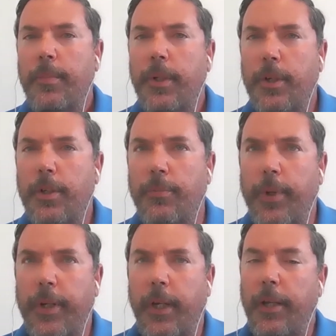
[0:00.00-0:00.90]
Because if
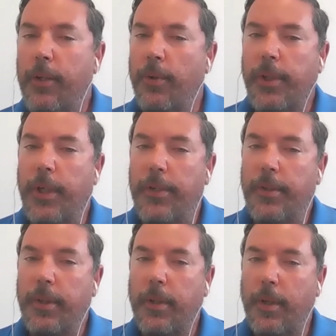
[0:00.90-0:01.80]
we could get those
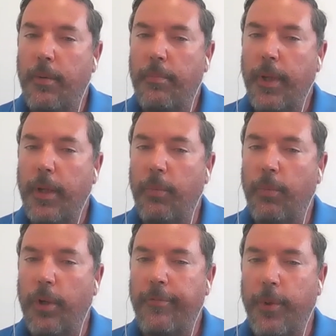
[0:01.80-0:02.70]
kids to come and
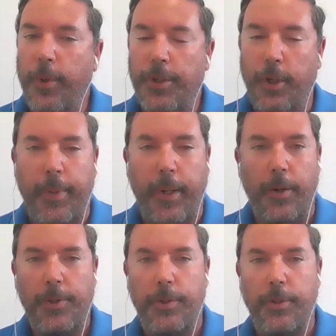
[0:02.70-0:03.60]
work for us, their
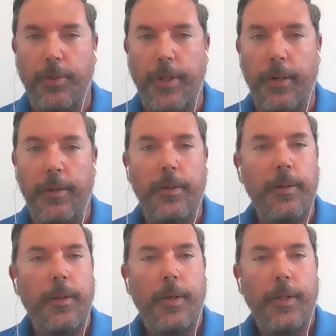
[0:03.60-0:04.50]
parents are still there,
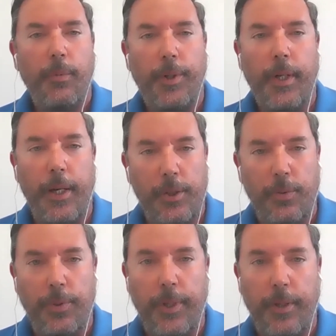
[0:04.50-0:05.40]
they went to high
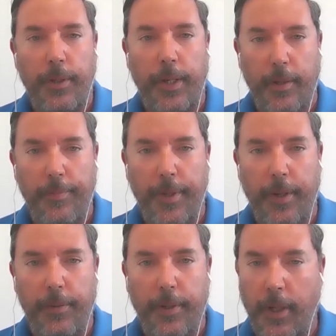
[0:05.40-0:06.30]
school there and they live
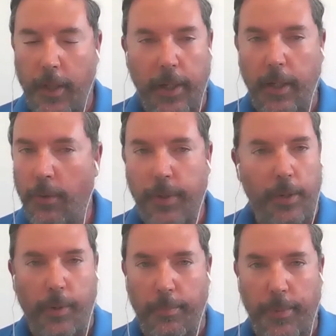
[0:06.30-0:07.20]
there, they're not going to go
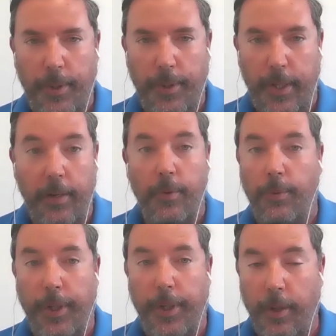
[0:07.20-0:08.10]
anywhere because they have
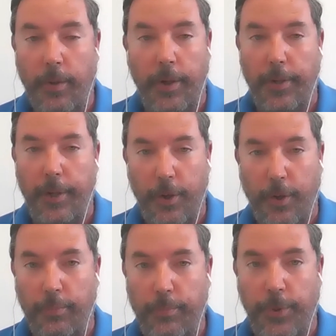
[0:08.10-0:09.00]
nowhere to go other than
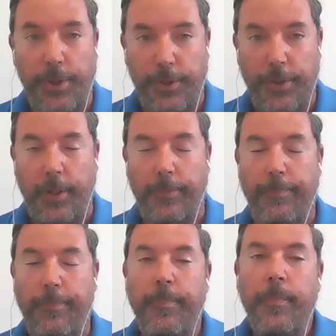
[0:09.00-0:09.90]
home, which is there.